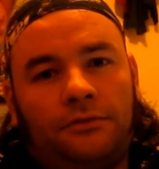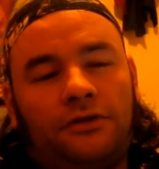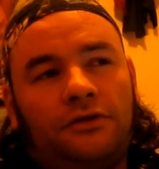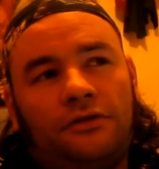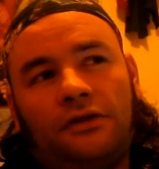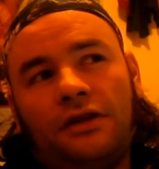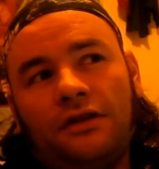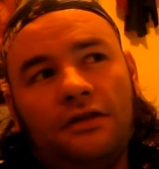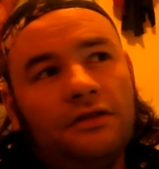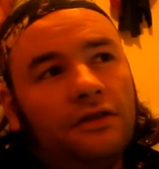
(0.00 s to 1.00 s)
Because
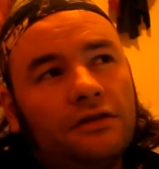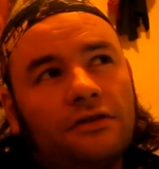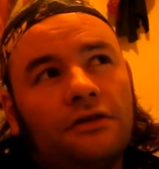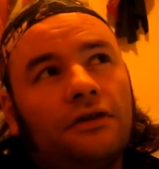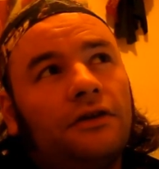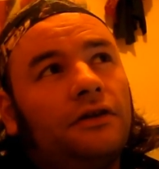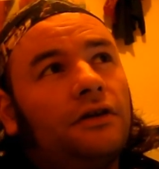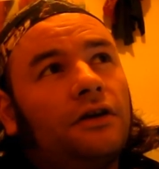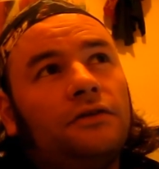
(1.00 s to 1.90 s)
this guy,